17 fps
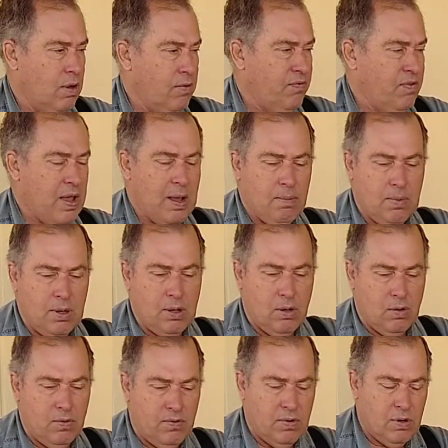family
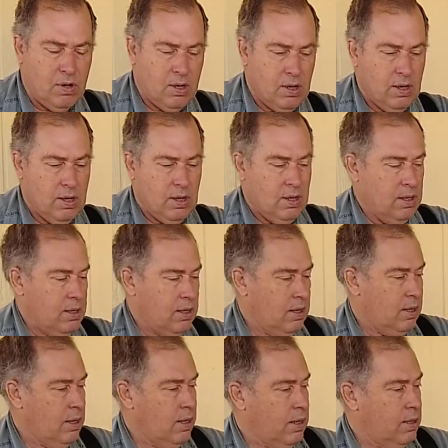over,
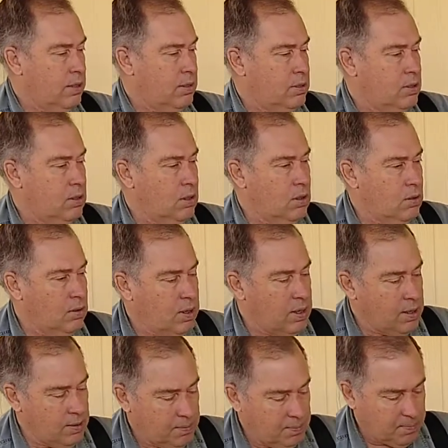and
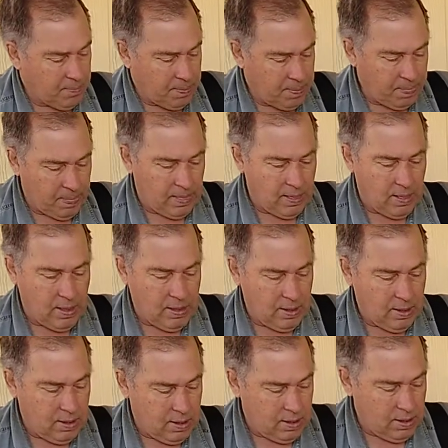so
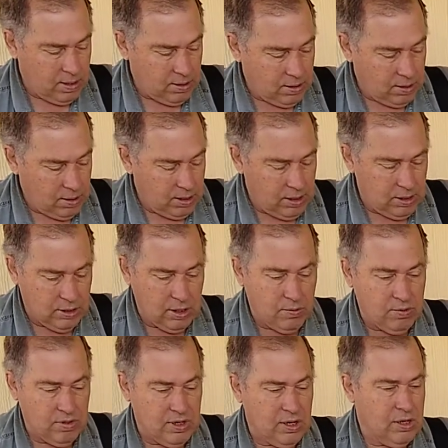he said it
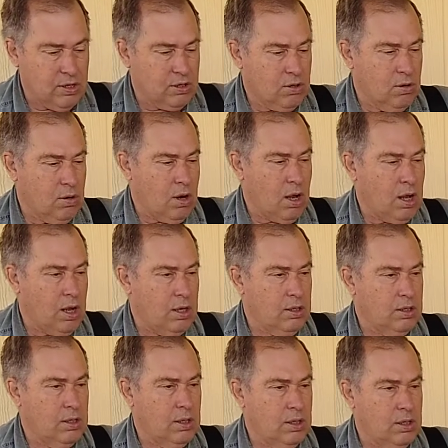was in his garage.
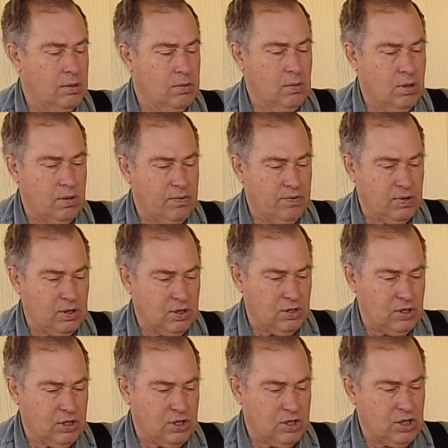I said, well, if you could
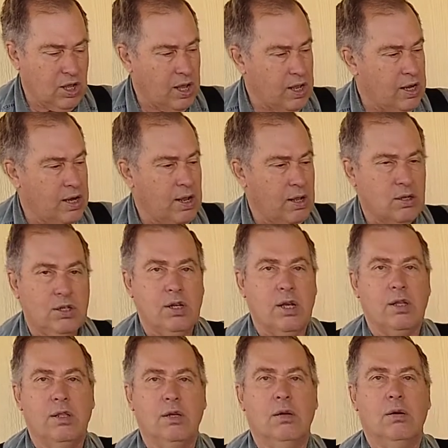just slide it
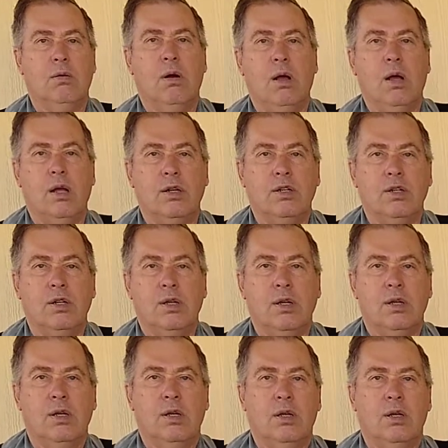outside the garage,
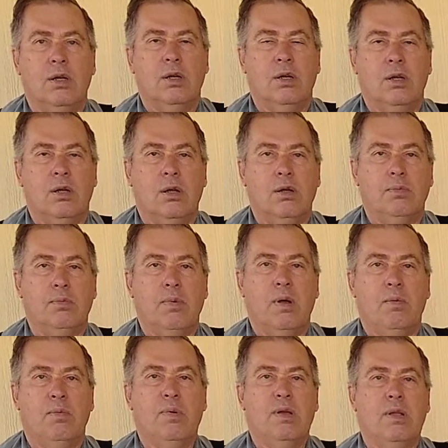
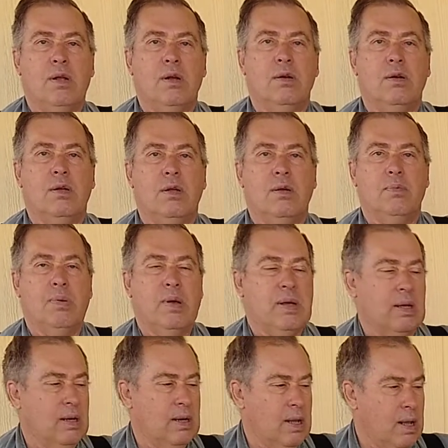I'll be there to
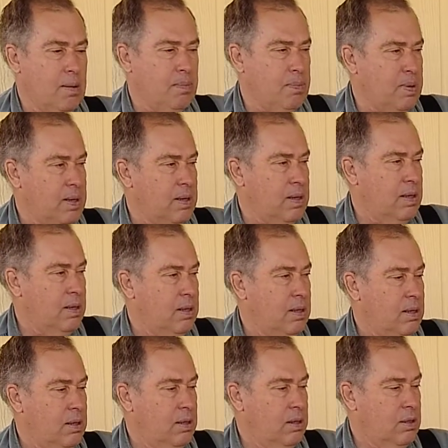pick it up. And
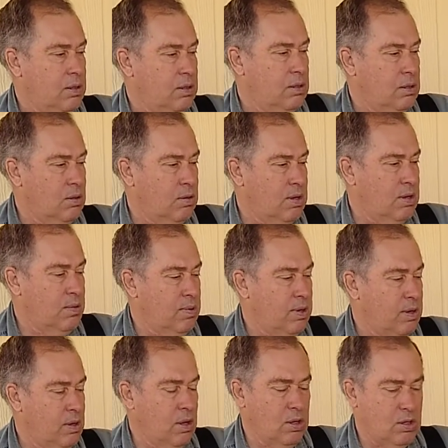so anyway,
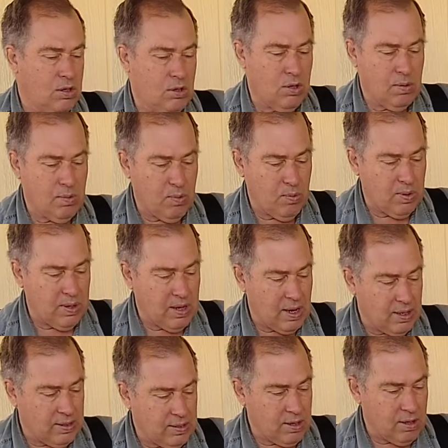long story, but we
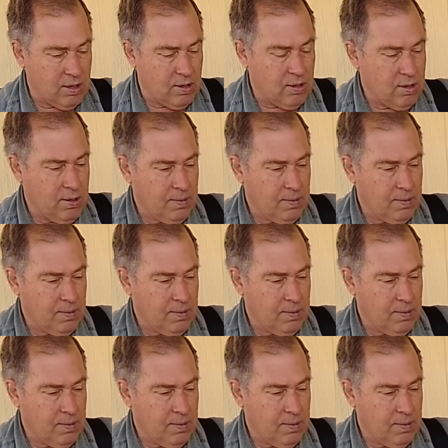got there,